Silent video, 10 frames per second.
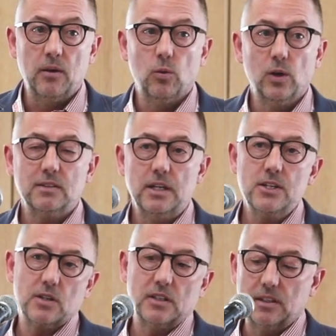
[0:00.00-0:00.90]
And what's
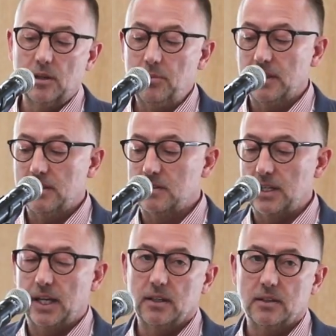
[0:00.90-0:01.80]
interesting about
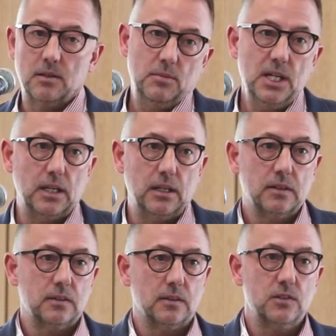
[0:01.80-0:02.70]
this data to
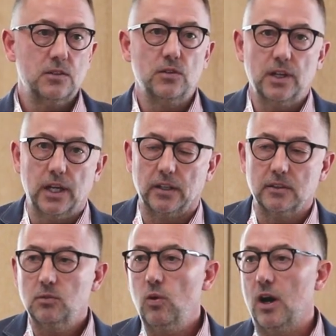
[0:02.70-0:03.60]
me, it says two things.